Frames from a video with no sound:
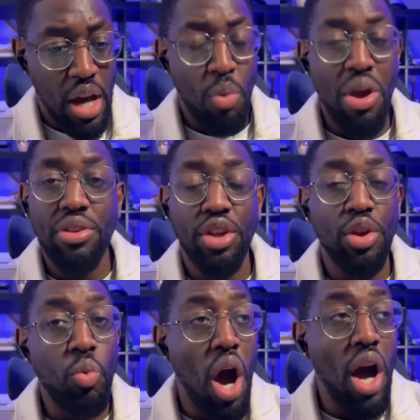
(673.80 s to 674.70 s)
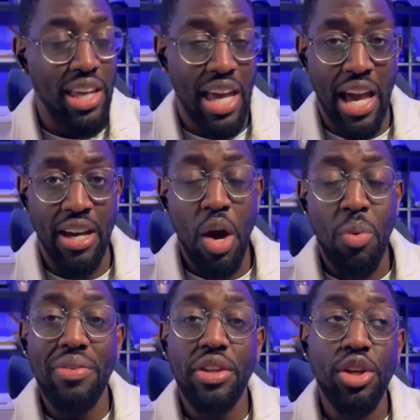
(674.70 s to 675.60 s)
We haven't done the work yet. We
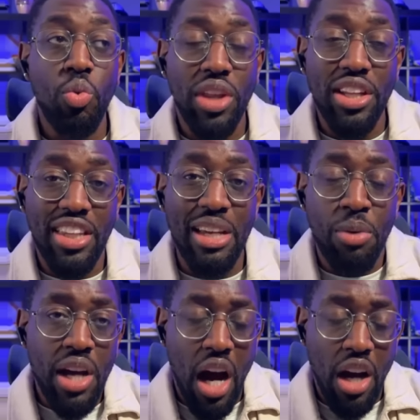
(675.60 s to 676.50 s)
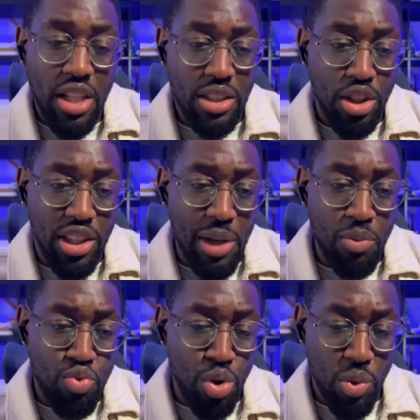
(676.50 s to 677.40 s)
haven't done the
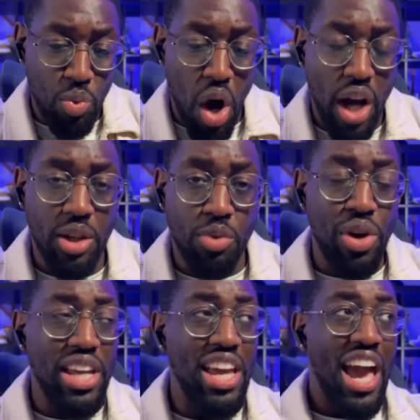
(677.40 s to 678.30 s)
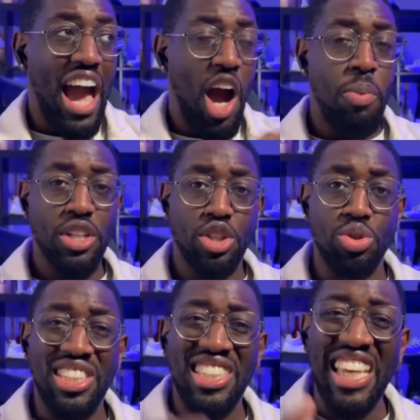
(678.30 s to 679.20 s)
deep-rooted work to really help us to
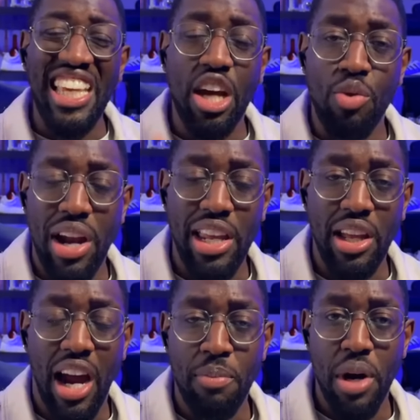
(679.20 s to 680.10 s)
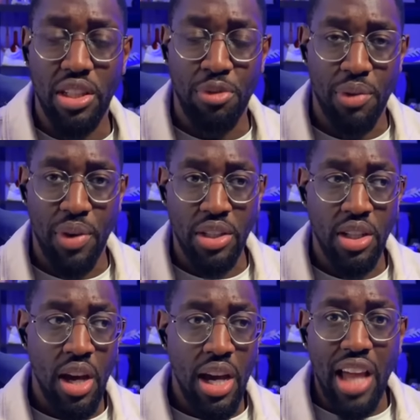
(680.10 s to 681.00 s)
see correctly the kind of person in front of us.
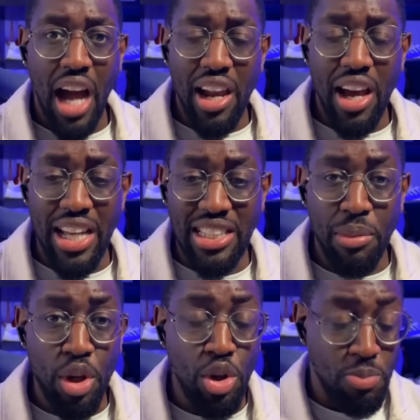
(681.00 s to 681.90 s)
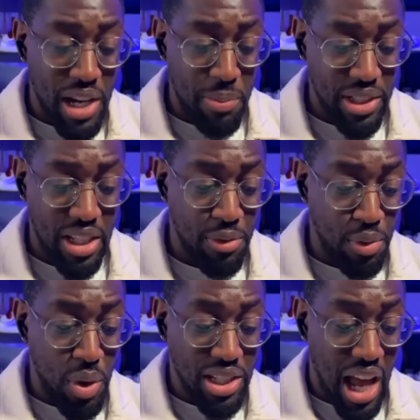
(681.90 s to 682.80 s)
Tyler is somebody who's manipulative, who
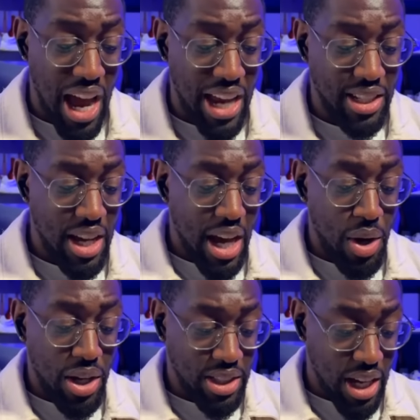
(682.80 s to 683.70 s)
has lied, who has